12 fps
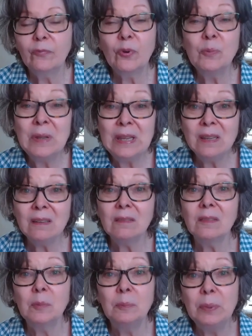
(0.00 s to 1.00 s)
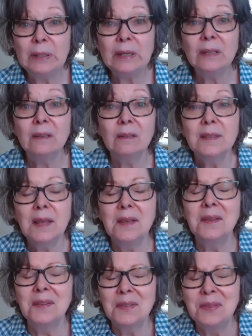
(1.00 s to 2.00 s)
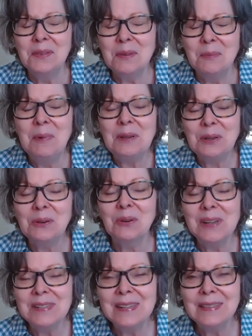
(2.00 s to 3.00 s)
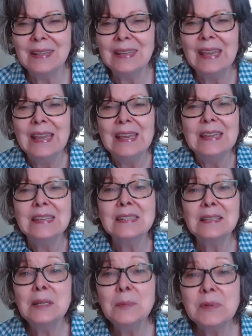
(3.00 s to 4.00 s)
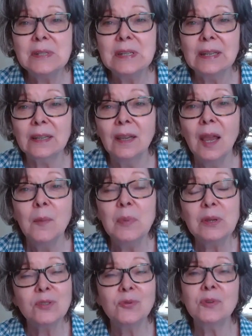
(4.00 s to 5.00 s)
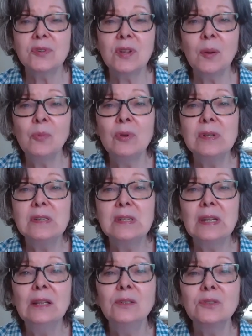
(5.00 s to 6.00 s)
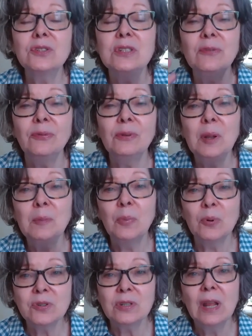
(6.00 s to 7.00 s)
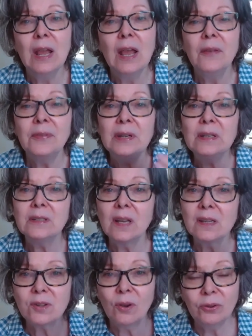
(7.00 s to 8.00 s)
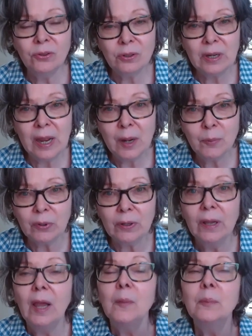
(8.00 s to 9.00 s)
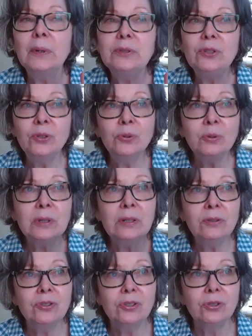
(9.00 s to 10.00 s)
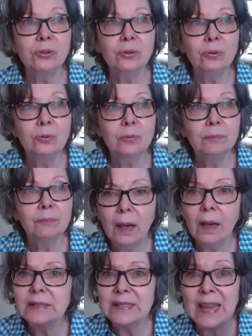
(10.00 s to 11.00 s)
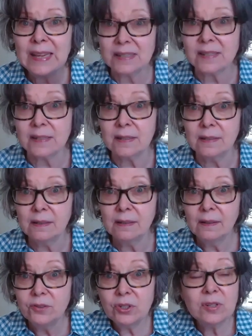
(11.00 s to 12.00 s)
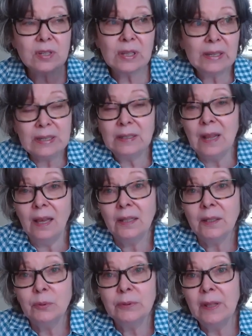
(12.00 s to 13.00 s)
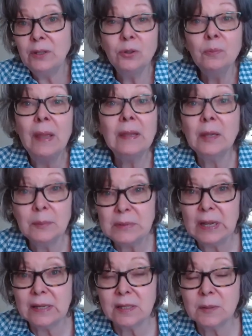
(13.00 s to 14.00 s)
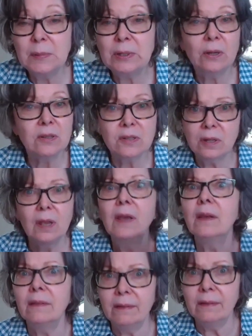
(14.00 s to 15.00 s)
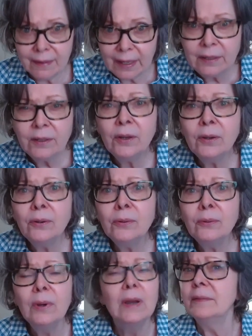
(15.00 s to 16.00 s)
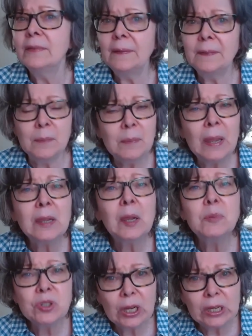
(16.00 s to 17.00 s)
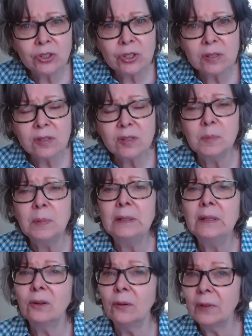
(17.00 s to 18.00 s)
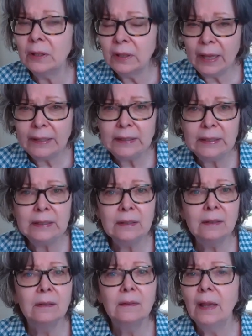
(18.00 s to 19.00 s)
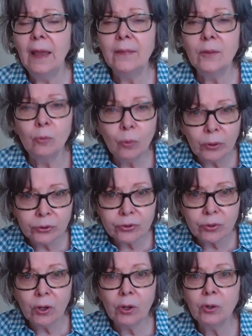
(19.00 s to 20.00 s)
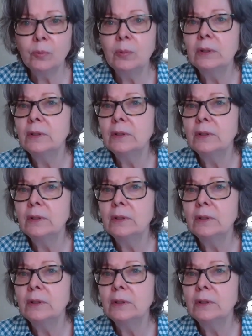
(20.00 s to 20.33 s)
For me, the big the big crazy thing is lipstick, because for some reason it looks different in person than it does on your camera. But you can do a test, just like in Hollywood, they do makeup tests because they know that the makeup changes depending on the lighting and the wardrobe